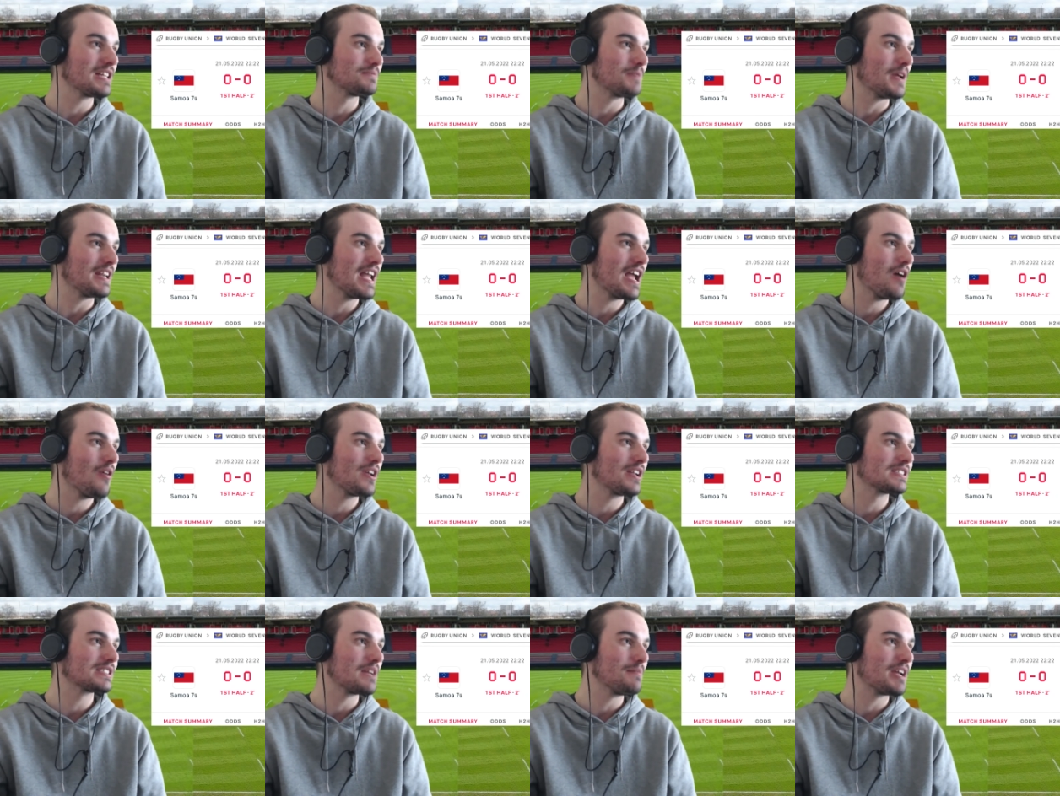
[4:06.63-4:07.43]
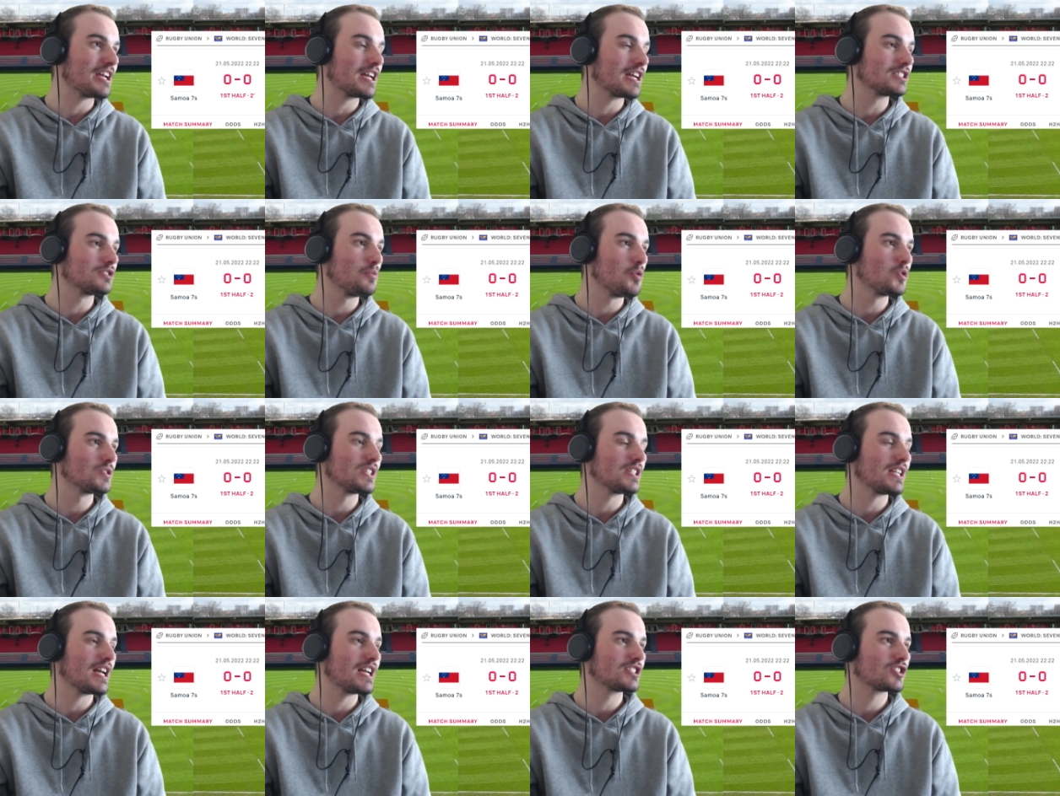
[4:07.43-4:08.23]
But now it is going to be kicked towards
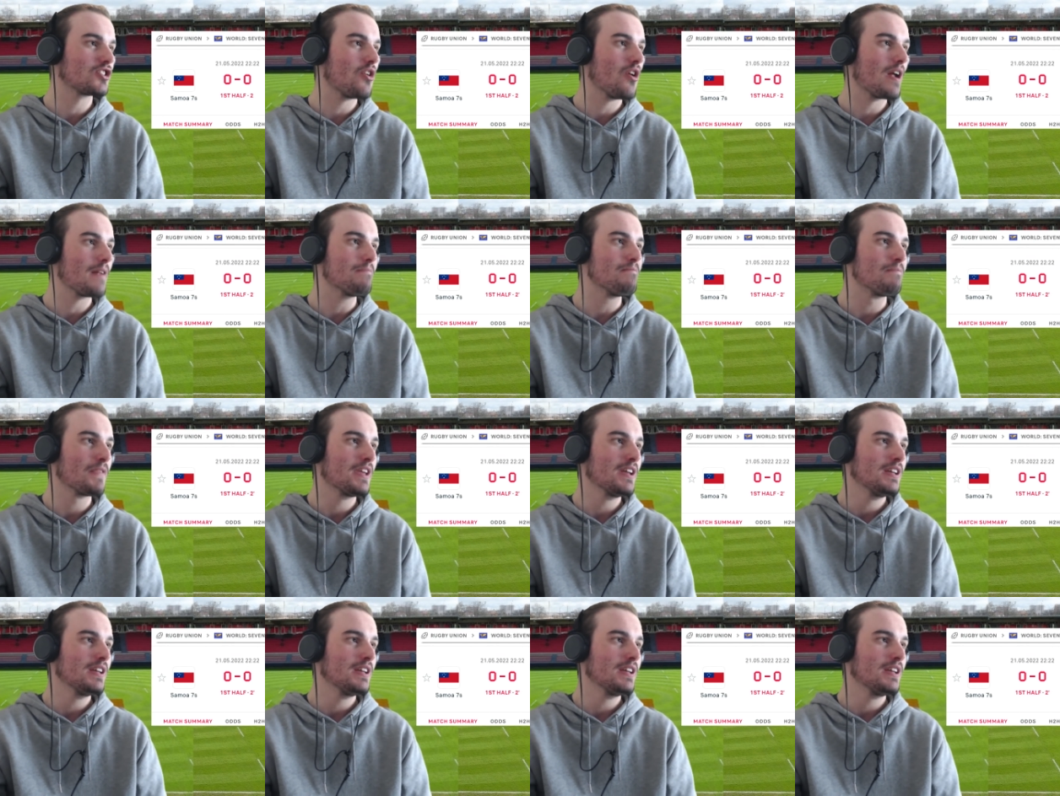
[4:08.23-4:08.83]
the touchline